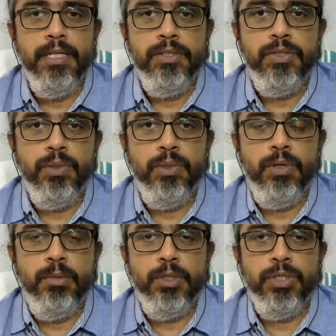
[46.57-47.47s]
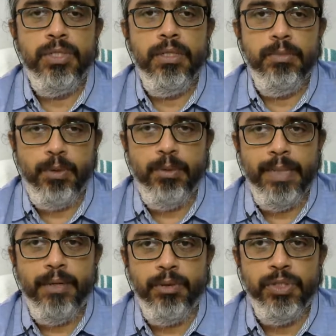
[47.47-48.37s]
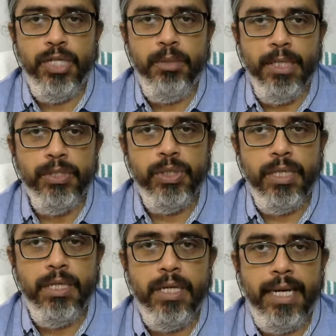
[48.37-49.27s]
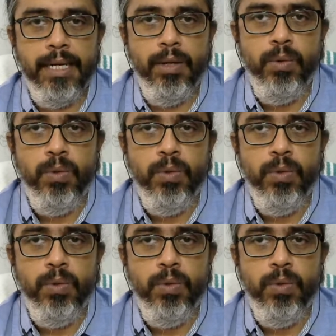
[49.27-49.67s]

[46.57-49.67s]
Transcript: probably around 3 months right now,